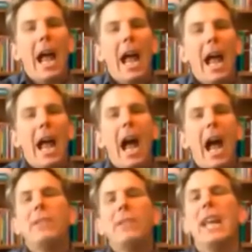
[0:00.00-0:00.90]
How
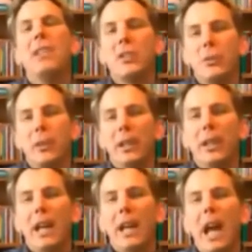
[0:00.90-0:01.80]
is
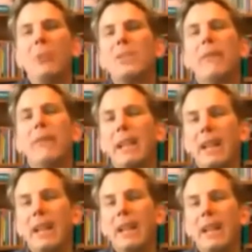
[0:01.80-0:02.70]
it
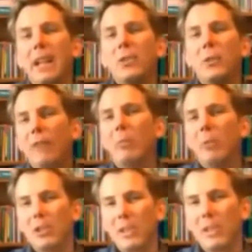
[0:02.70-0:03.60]
affecting the industry
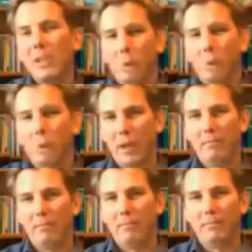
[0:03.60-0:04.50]
from your
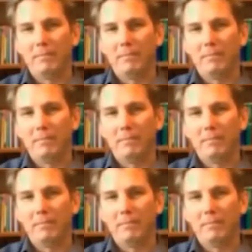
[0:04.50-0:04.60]
standpoint?